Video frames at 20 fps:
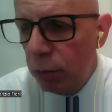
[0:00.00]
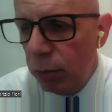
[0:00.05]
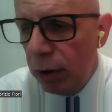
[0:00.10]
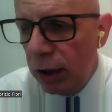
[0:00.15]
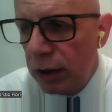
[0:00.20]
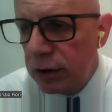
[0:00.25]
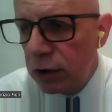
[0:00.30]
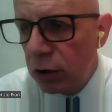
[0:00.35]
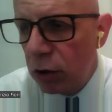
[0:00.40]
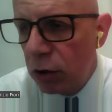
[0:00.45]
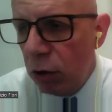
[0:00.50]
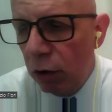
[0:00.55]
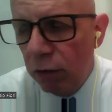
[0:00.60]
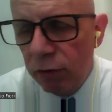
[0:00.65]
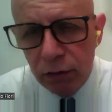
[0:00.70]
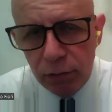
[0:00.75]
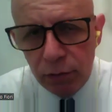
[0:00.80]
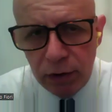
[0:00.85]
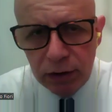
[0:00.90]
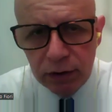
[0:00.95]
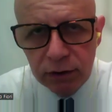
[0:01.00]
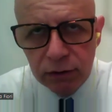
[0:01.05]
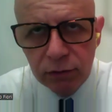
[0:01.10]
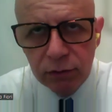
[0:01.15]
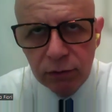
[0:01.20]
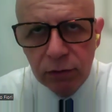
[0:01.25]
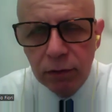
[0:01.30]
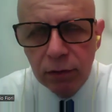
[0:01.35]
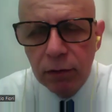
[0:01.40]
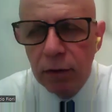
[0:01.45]
by the government
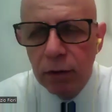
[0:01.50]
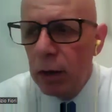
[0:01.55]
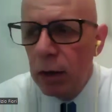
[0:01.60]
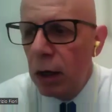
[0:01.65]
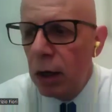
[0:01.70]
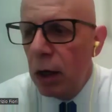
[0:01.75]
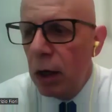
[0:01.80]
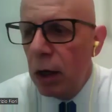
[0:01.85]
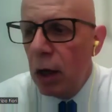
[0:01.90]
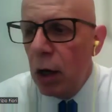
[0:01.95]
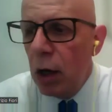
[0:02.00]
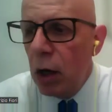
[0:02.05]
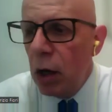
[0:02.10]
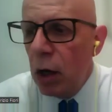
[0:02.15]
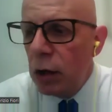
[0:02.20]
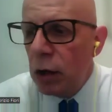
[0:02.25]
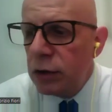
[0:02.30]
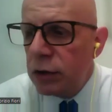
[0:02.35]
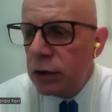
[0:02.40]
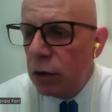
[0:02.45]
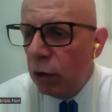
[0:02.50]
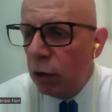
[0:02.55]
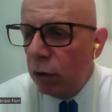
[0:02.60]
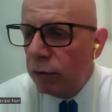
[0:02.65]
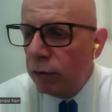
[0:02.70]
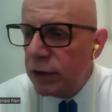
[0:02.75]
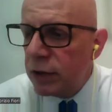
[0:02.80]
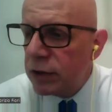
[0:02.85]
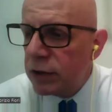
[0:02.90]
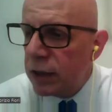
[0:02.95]

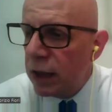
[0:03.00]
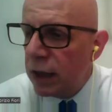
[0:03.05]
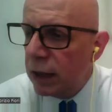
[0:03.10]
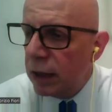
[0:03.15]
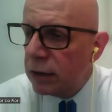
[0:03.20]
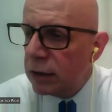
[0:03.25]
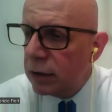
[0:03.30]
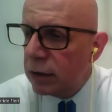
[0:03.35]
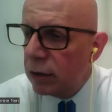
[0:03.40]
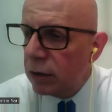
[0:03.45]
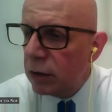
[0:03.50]
of the state.